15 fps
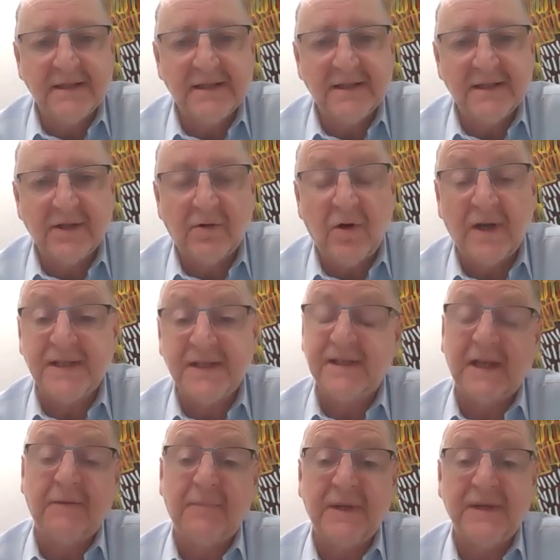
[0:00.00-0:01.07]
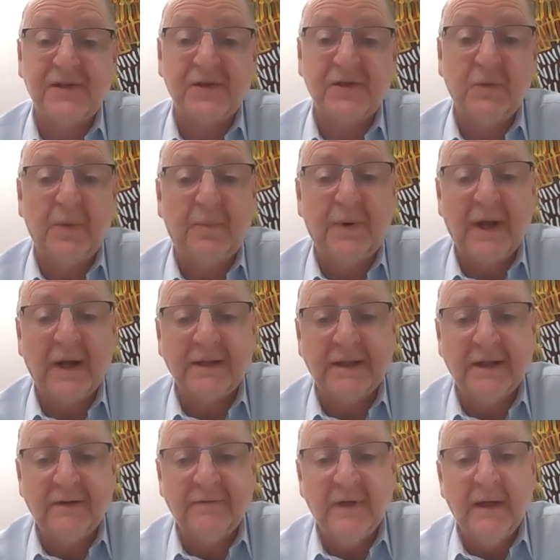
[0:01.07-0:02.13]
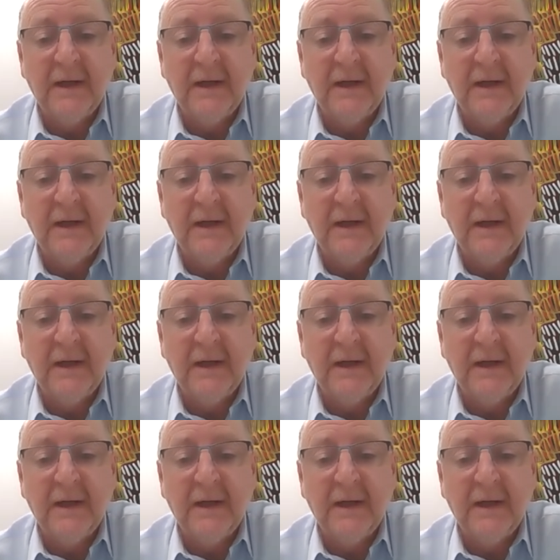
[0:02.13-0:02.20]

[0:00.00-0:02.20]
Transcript: the crisis. They've been super productive.